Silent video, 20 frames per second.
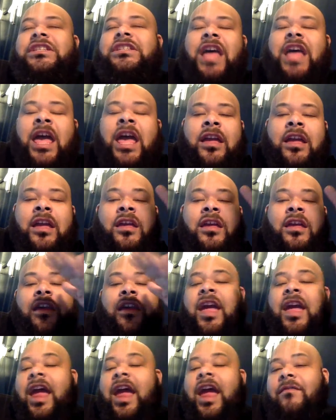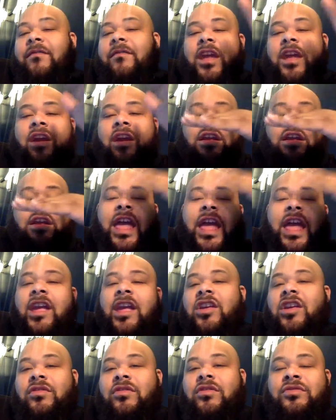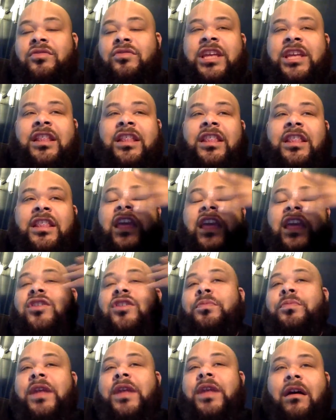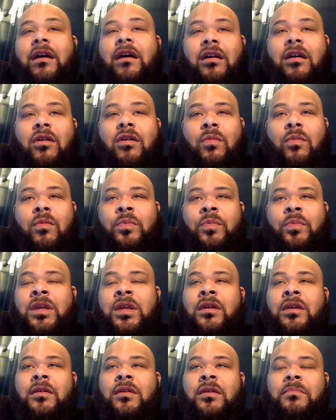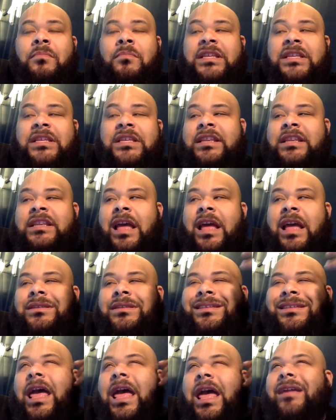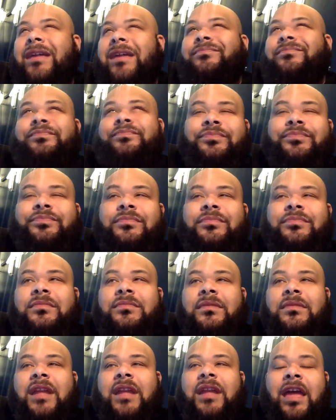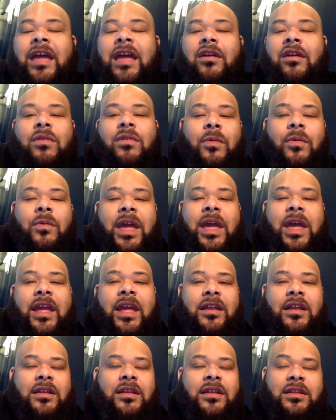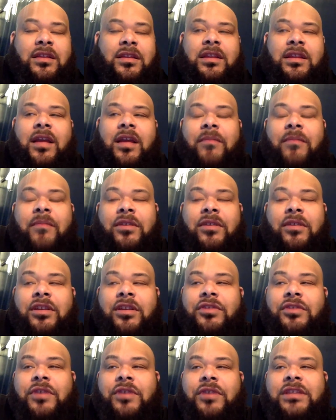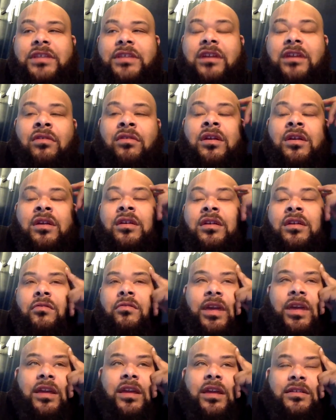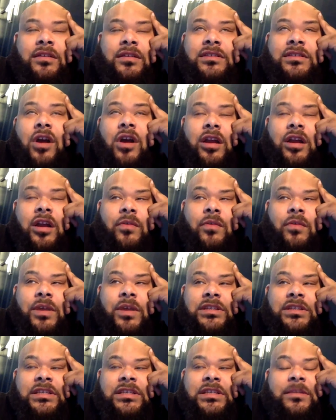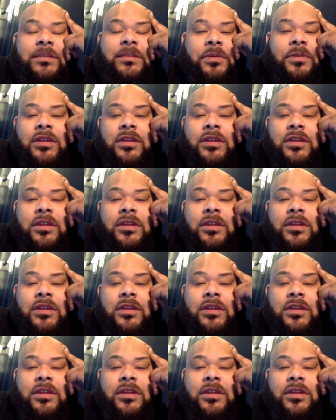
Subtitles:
is like out there and like huge, and then you put out home pieces. And I was just like, I don't want to wait. I'm gonna do it. So we started with just the